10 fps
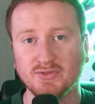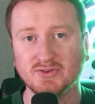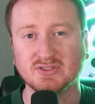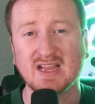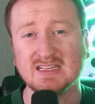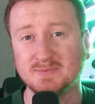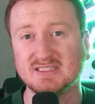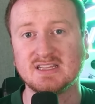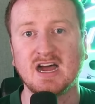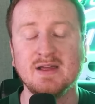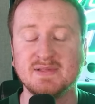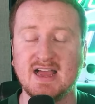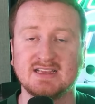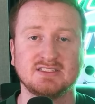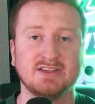those guys missed time
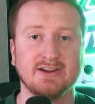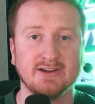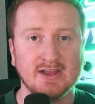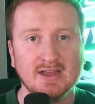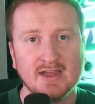last year,